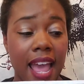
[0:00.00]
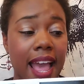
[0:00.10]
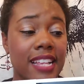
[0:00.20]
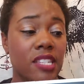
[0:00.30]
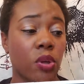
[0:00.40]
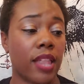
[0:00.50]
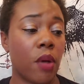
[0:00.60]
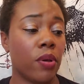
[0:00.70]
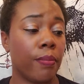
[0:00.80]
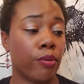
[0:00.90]
And so they
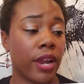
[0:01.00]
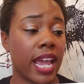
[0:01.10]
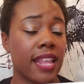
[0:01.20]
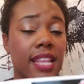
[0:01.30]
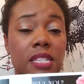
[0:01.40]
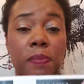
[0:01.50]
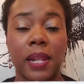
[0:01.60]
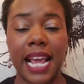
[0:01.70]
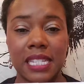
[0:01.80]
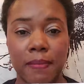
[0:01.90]
would bring this
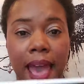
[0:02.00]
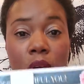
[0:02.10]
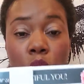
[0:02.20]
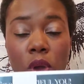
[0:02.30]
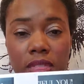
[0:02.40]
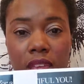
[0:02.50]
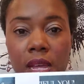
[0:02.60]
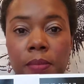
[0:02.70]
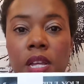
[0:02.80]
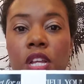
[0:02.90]
placemat with
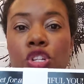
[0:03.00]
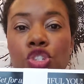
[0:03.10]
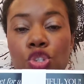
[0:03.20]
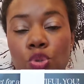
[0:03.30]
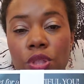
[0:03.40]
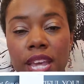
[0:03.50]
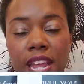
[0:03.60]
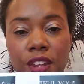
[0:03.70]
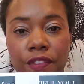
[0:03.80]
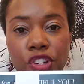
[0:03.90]
them to the
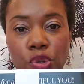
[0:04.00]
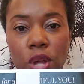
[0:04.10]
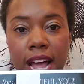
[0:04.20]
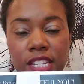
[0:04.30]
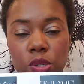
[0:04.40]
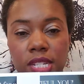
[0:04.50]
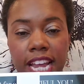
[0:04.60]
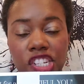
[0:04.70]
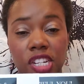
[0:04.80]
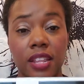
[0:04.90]
individual
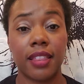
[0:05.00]
consultation.